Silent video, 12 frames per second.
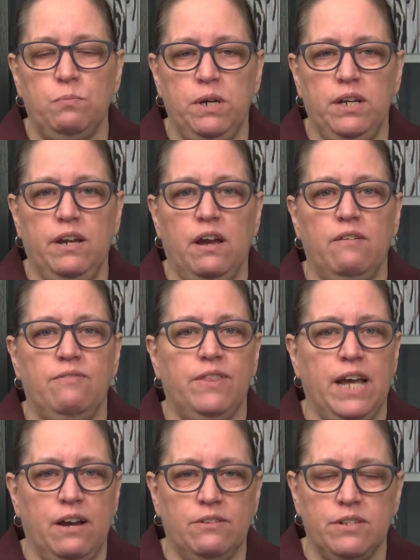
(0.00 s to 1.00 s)
PDF,
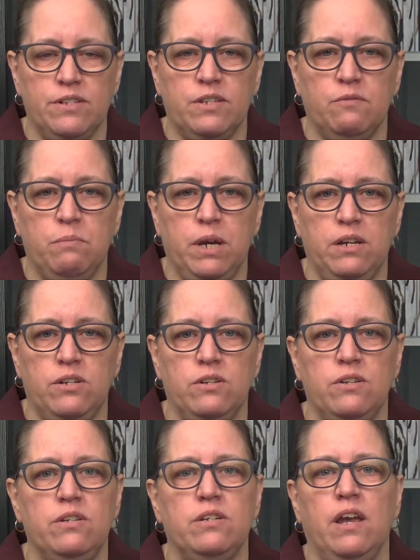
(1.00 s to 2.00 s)
thousands of pages,